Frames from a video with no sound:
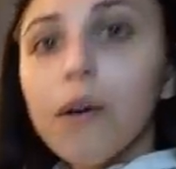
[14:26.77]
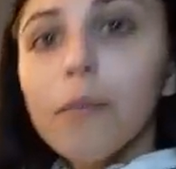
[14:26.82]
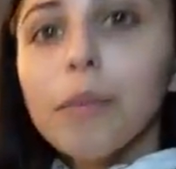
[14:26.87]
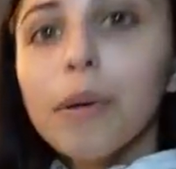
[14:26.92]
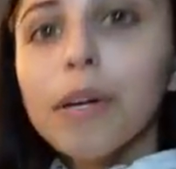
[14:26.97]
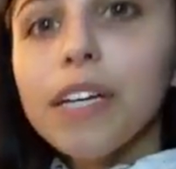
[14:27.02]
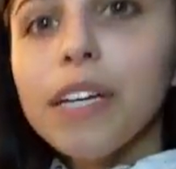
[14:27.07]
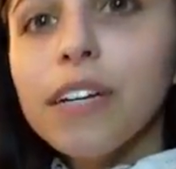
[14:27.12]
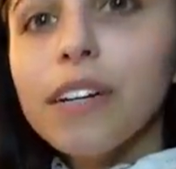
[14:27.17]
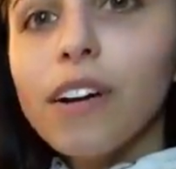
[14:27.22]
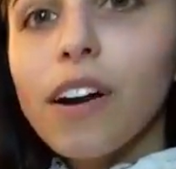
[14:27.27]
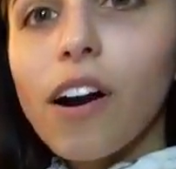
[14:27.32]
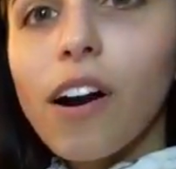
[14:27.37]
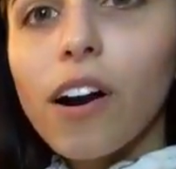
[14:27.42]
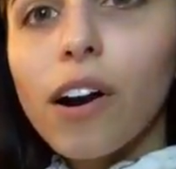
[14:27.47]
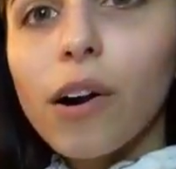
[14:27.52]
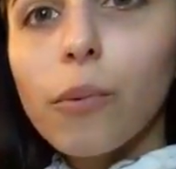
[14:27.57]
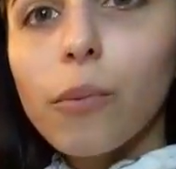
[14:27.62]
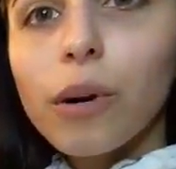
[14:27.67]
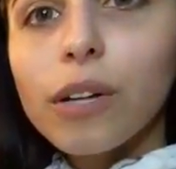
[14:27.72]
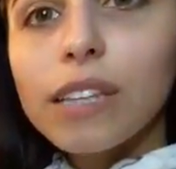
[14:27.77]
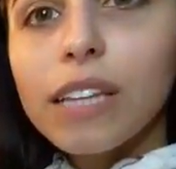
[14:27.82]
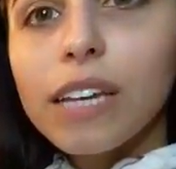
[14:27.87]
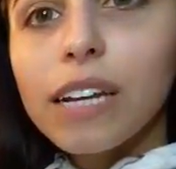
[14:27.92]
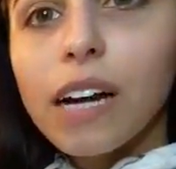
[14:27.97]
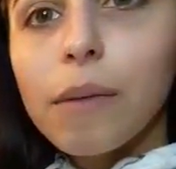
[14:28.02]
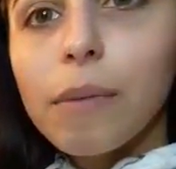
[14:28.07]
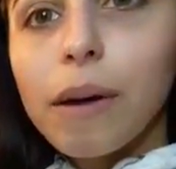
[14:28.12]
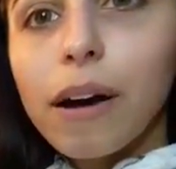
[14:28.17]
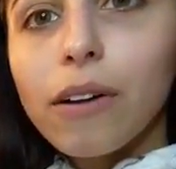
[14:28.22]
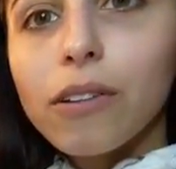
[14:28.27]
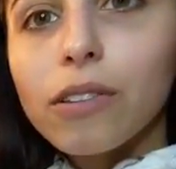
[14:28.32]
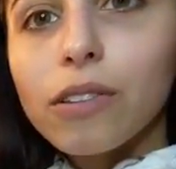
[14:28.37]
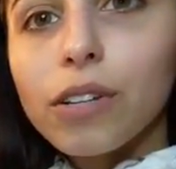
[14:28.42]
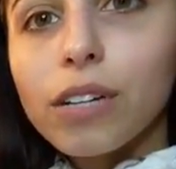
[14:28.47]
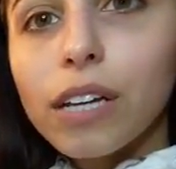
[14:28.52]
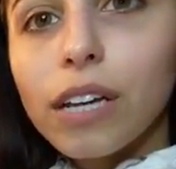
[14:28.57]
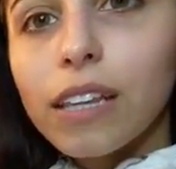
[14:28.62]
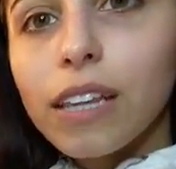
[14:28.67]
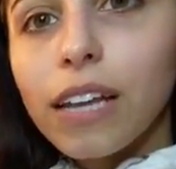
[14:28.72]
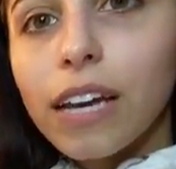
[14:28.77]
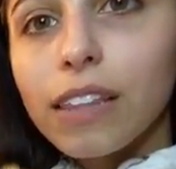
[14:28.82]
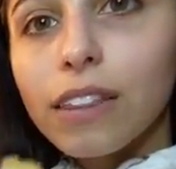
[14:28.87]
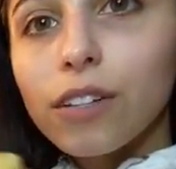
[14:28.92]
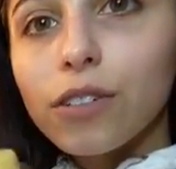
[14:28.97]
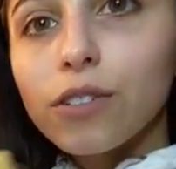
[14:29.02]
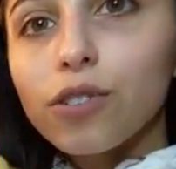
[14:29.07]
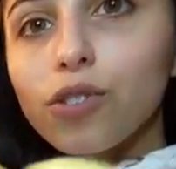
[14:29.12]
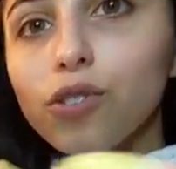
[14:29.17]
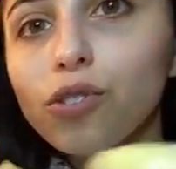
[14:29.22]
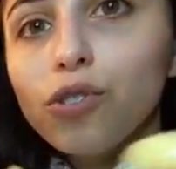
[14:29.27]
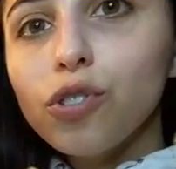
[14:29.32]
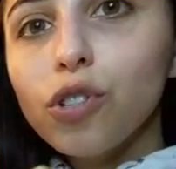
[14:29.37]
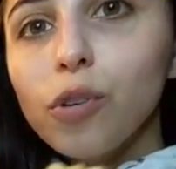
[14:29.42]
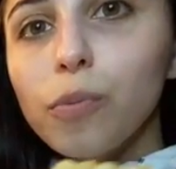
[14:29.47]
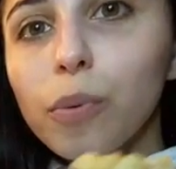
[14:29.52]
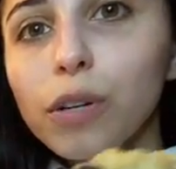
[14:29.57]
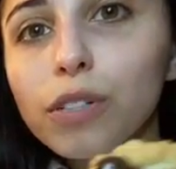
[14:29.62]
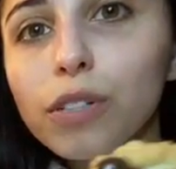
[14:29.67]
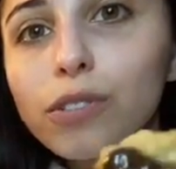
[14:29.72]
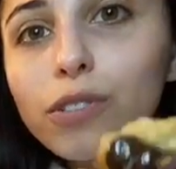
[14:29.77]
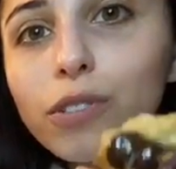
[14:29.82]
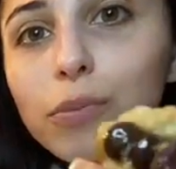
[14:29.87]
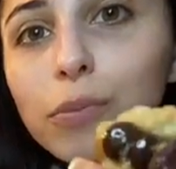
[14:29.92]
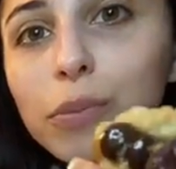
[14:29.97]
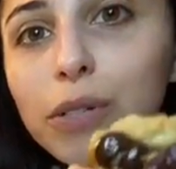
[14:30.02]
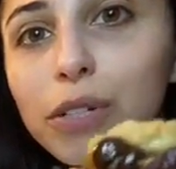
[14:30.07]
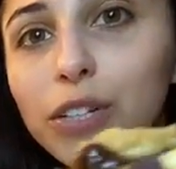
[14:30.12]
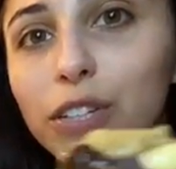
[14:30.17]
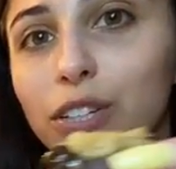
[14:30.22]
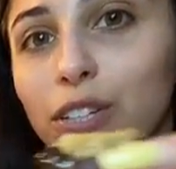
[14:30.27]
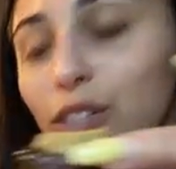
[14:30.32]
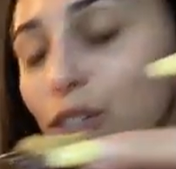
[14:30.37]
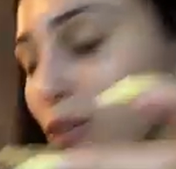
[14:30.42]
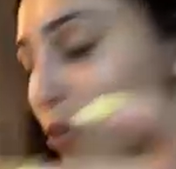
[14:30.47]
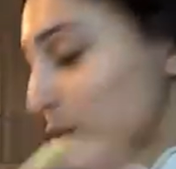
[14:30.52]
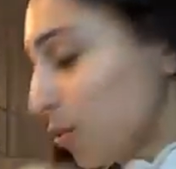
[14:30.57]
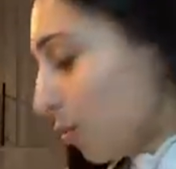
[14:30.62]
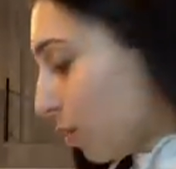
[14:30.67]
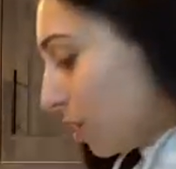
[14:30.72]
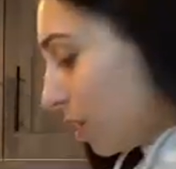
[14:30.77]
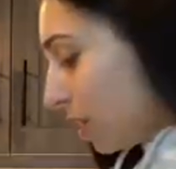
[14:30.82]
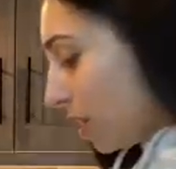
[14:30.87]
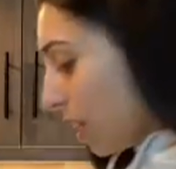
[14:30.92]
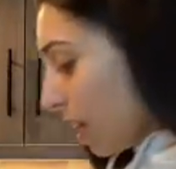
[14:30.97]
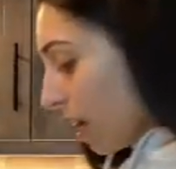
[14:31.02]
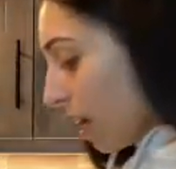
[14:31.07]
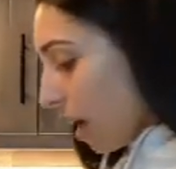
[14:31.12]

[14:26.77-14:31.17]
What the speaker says: But here are what they come out looking like. They're super, super cute.